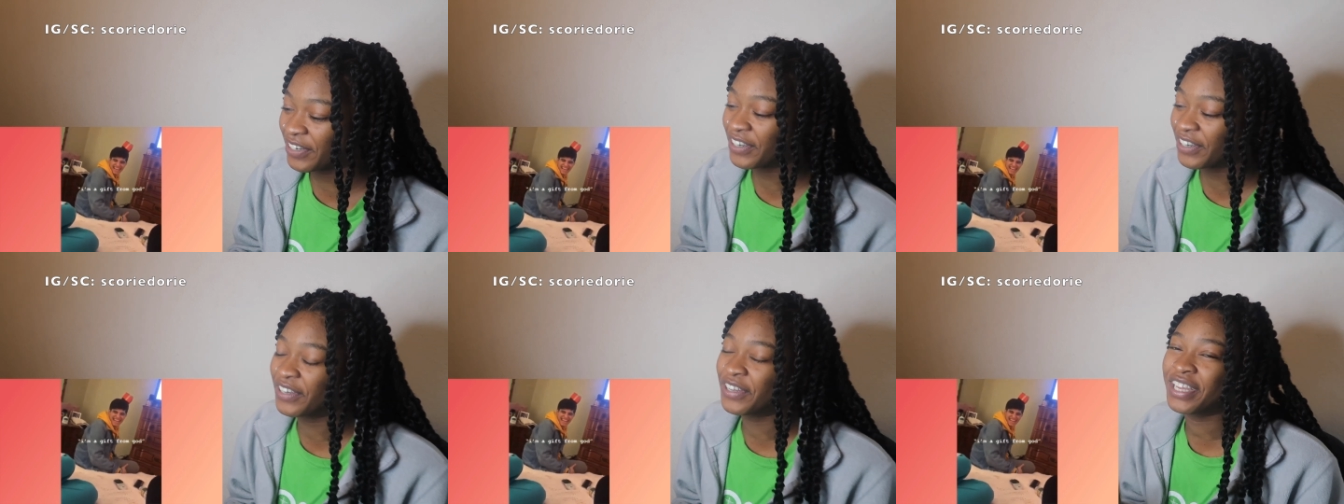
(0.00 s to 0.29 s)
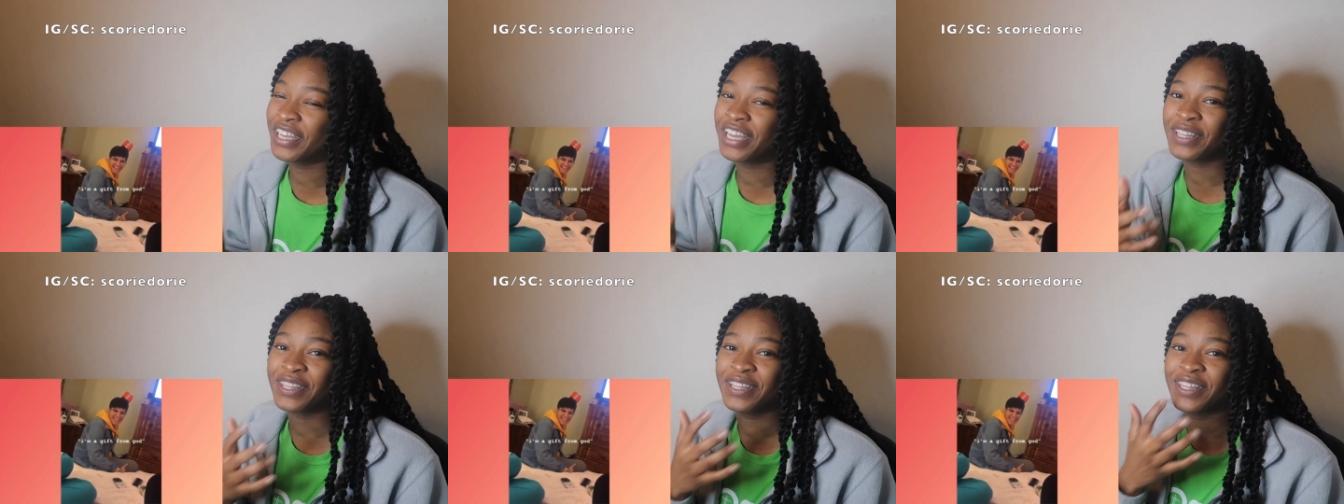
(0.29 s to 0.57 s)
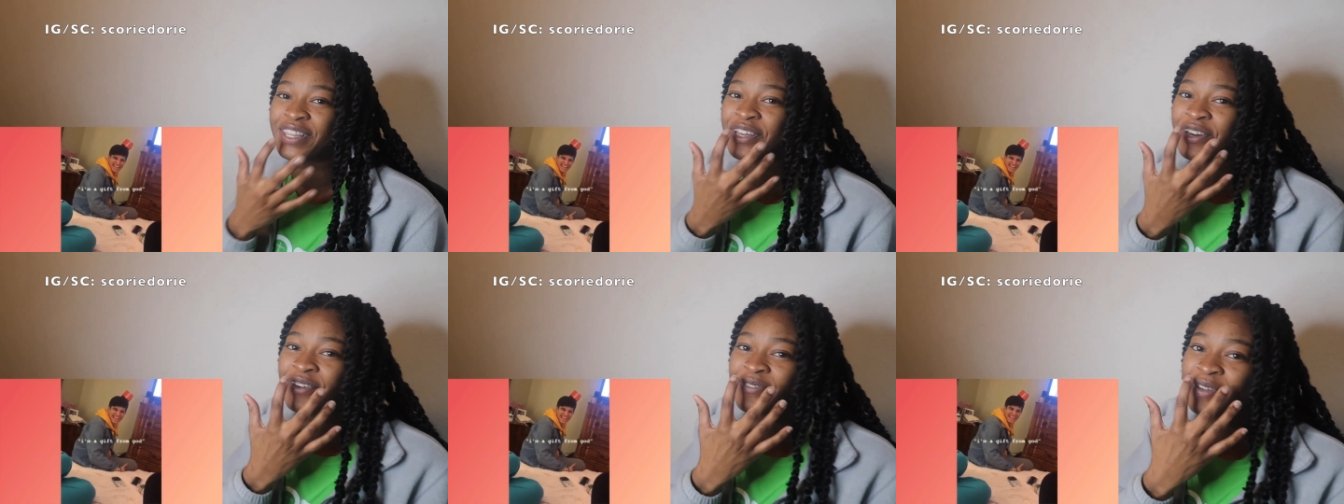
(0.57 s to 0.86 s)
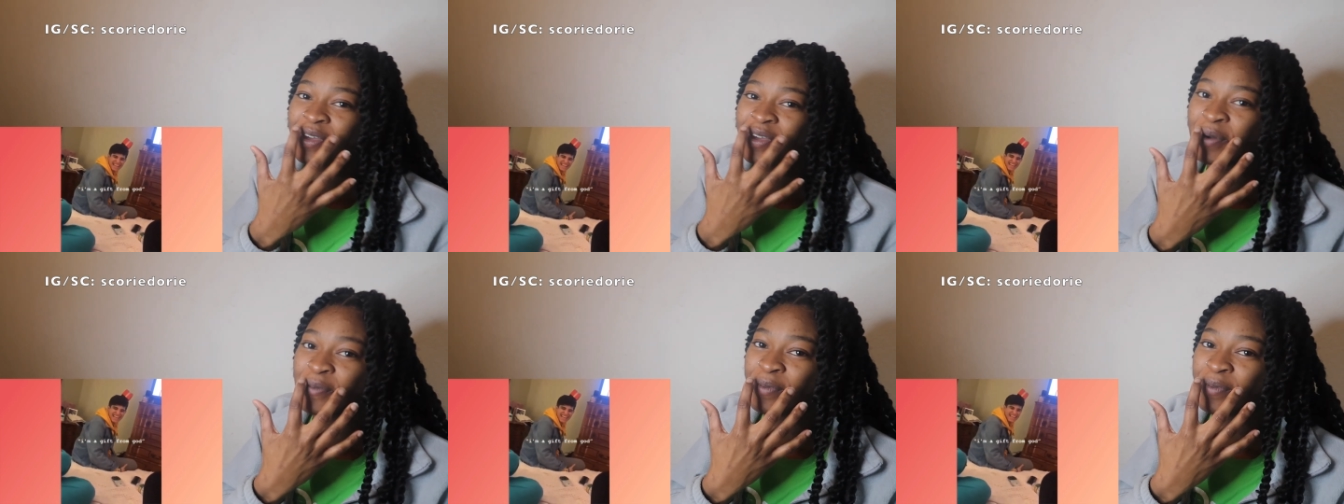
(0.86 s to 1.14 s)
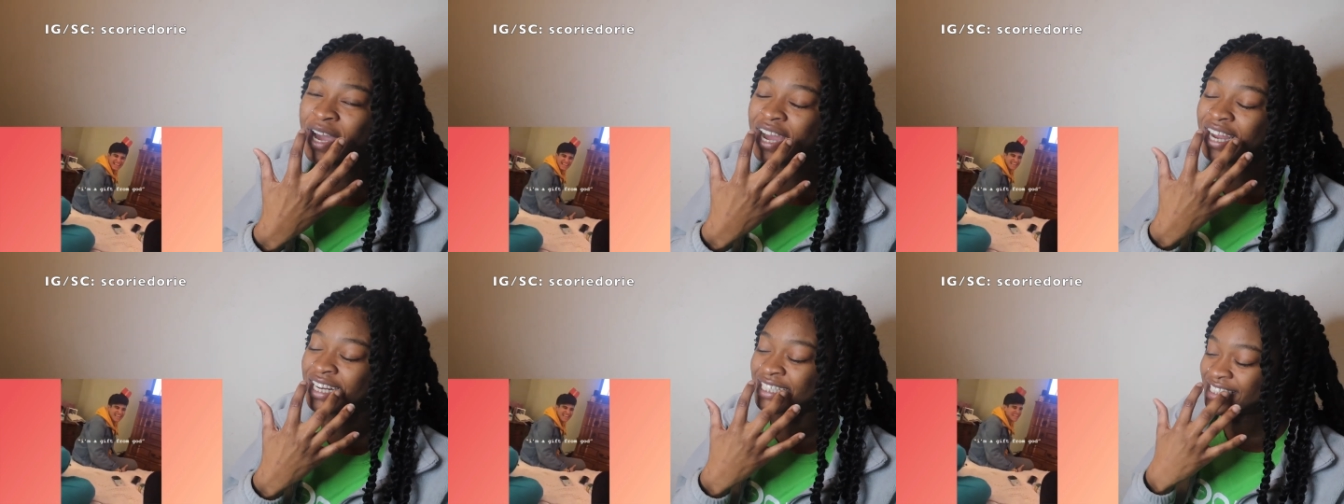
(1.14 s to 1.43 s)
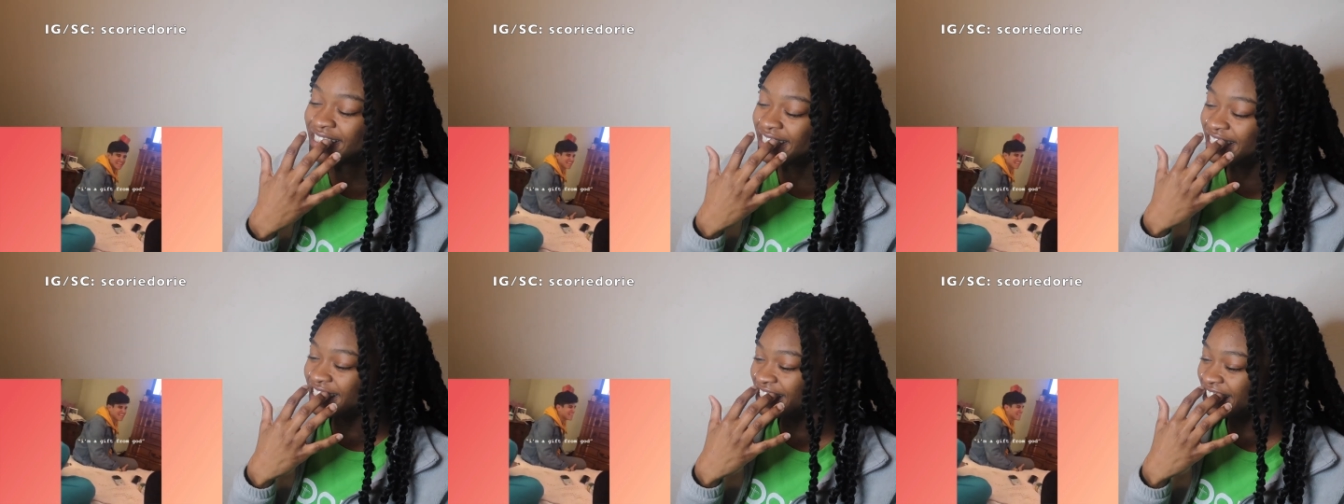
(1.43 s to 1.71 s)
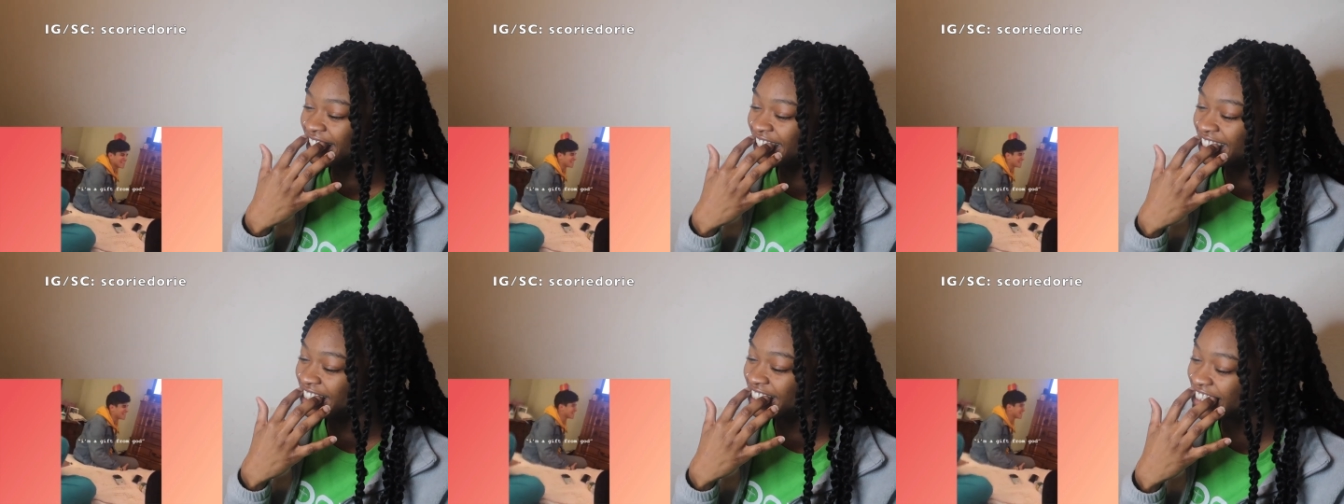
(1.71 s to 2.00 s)
girl. He got the little vampire
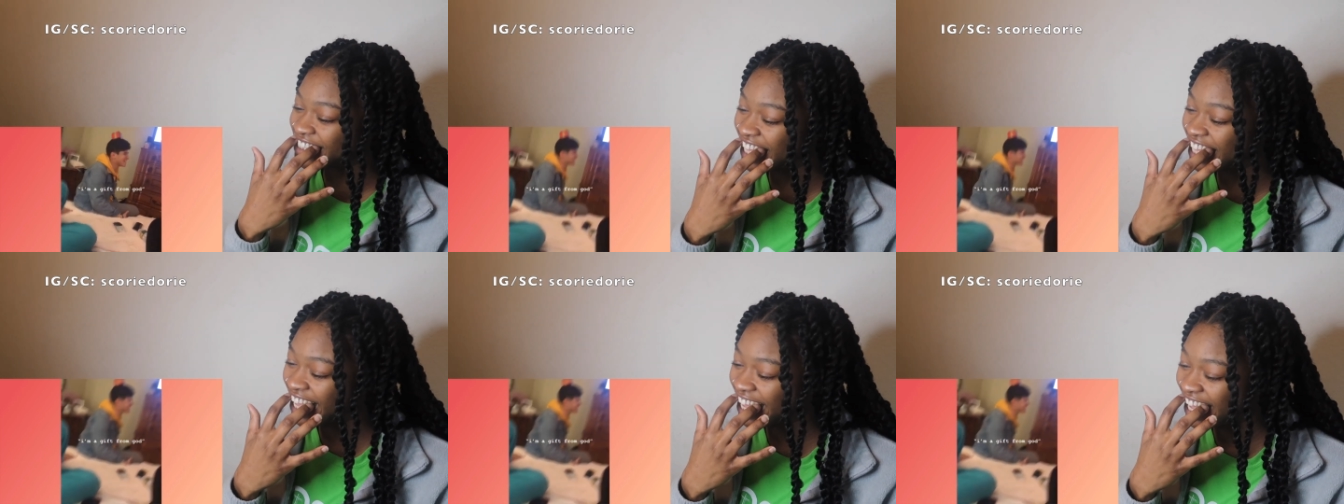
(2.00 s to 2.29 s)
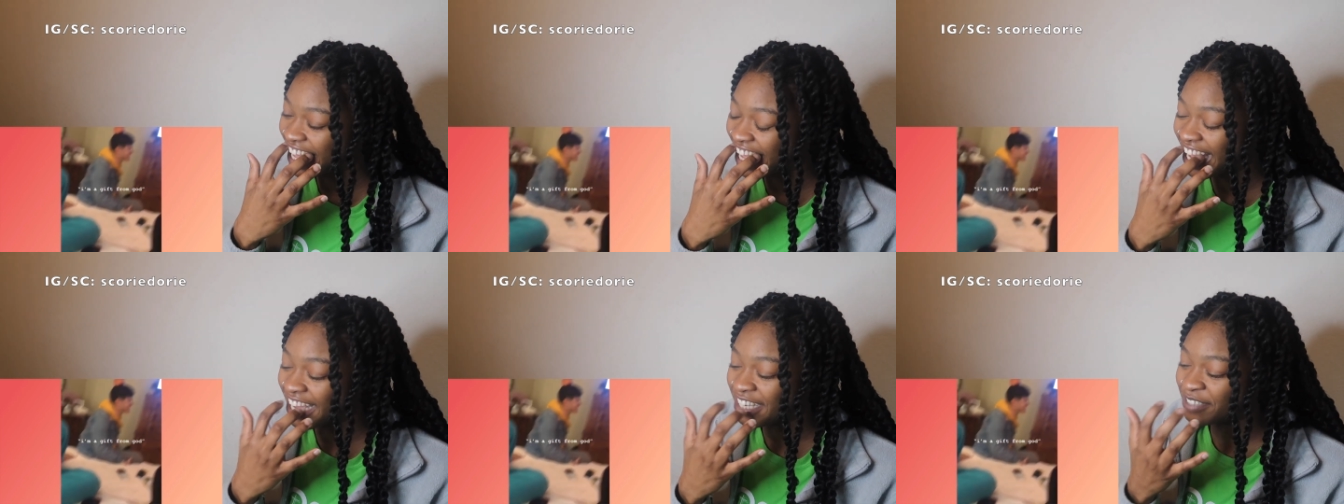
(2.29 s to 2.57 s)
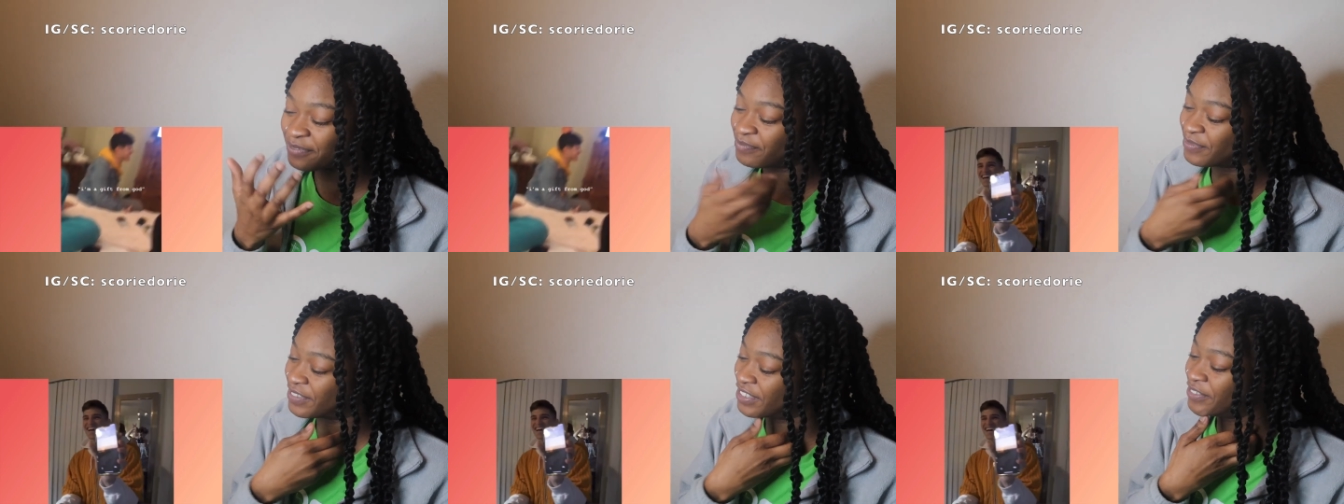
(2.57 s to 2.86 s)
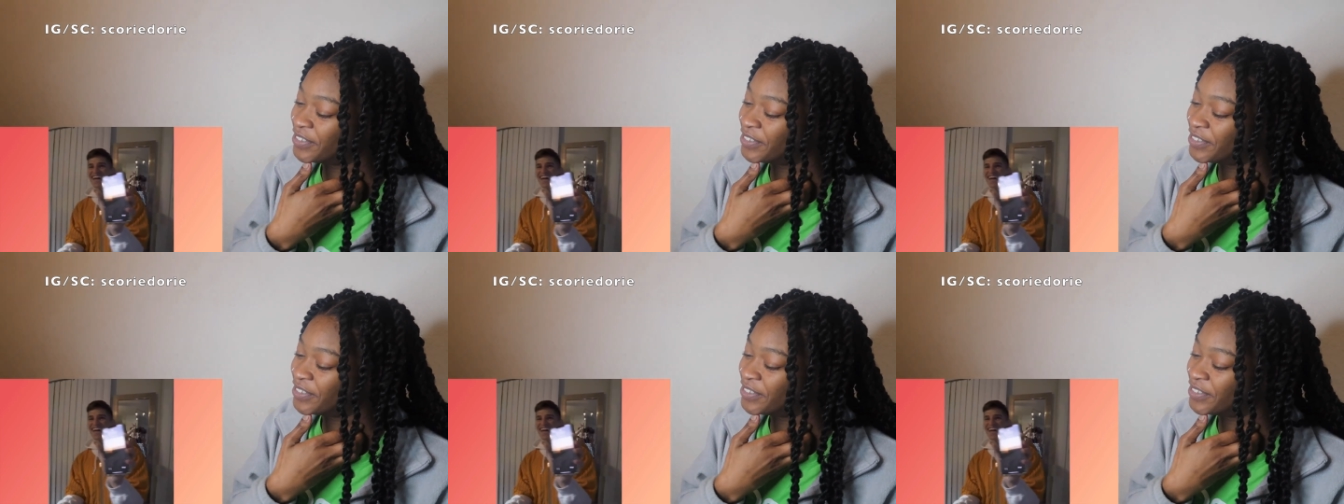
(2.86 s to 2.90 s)
teeth on the side.